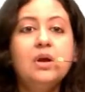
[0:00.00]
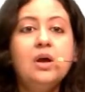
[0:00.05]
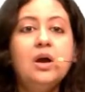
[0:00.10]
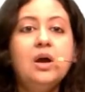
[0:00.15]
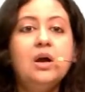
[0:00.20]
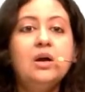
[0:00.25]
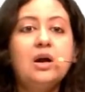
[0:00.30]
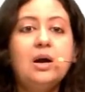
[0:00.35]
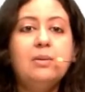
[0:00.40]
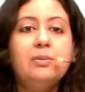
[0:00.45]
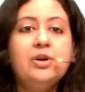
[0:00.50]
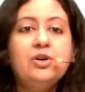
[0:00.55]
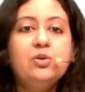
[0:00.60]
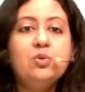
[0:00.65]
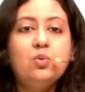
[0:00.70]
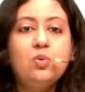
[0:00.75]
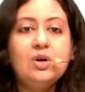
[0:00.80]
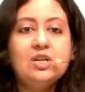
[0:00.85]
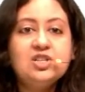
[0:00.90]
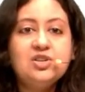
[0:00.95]
Coming to
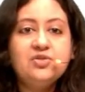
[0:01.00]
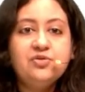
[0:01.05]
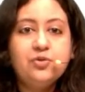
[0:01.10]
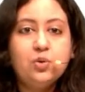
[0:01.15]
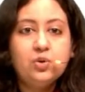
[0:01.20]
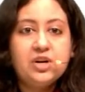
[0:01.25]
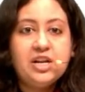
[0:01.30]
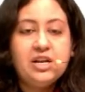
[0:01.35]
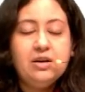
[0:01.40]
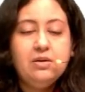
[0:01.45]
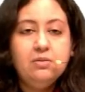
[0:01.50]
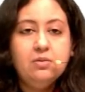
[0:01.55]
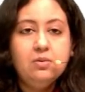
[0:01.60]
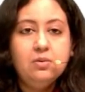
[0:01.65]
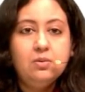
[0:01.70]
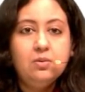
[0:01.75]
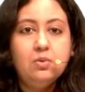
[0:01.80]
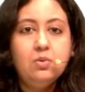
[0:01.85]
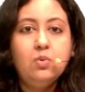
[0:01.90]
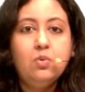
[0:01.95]
question 14,
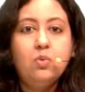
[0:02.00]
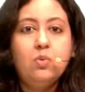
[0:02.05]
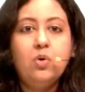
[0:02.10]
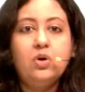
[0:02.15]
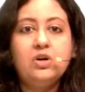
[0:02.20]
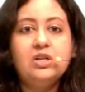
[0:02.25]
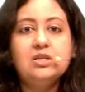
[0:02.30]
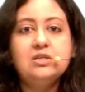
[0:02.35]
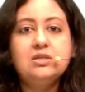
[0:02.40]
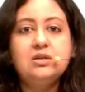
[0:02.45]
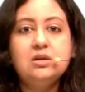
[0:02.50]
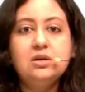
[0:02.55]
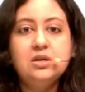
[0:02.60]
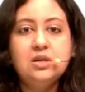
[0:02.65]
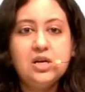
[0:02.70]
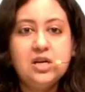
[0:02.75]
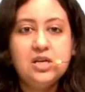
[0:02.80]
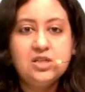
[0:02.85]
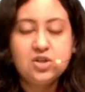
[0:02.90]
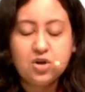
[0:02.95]
what is the
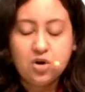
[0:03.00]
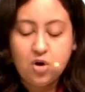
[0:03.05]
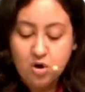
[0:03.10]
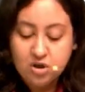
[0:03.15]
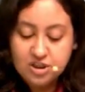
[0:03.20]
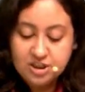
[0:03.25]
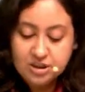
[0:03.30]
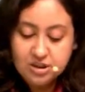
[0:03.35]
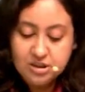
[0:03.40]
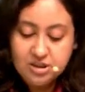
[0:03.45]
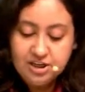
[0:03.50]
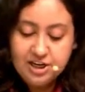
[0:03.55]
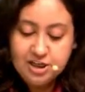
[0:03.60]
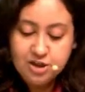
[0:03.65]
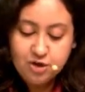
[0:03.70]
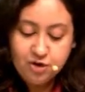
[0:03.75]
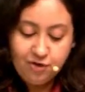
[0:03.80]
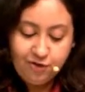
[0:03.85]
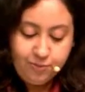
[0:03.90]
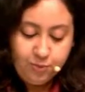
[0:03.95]
histological
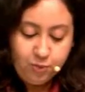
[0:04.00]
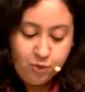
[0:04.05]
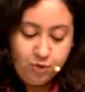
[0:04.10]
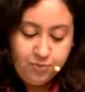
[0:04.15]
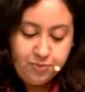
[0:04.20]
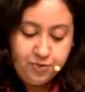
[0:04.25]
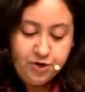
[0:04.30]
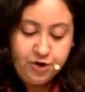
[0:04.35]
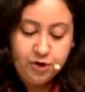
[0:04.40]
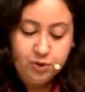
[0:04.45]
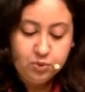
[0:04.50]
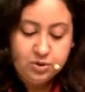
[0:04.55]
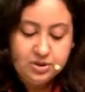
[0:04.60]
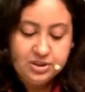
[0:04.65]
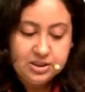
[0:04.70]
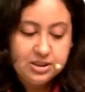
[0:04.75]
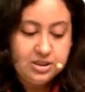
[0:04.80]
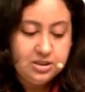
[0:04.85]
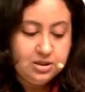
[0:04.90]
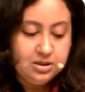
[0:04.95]
nature of bone produced
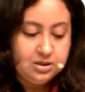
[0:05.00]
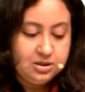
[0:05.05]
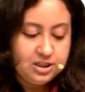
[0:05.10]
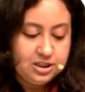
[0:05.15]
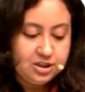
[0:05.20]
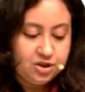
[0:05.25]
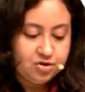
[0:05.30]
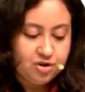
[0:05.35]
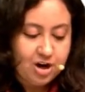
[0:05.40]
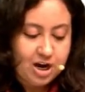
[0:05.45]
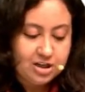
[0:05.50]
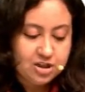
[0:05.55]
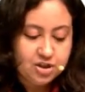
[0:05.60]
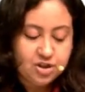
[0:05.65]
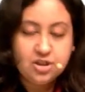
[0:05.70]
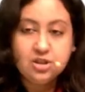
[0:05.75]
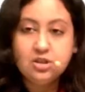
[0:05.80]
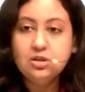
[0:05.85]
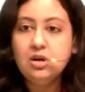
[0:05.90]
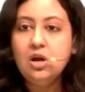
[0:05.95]
in
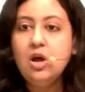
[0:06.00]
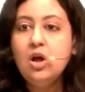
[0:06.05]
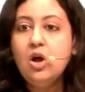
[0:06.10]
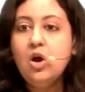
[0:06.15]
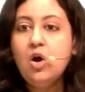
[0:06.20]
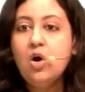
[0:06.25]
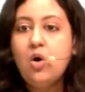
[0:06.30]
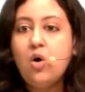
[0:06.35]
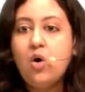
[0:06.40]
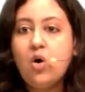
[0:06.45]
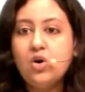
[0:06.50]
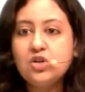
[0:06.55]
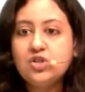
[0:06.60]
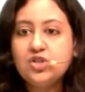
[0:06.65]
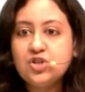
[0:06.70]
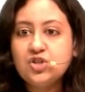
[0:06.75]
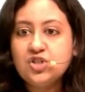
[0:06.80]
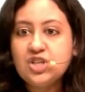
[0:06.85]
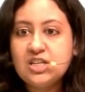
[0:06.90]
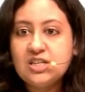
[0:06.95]
distraction
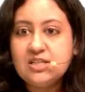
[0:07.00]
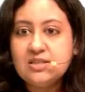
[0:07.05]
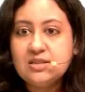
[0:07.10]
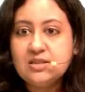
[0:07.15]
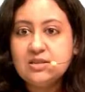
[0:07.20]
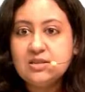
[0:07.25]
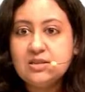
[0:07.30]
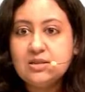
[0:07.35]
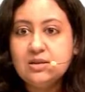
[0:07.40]
osteogenesis?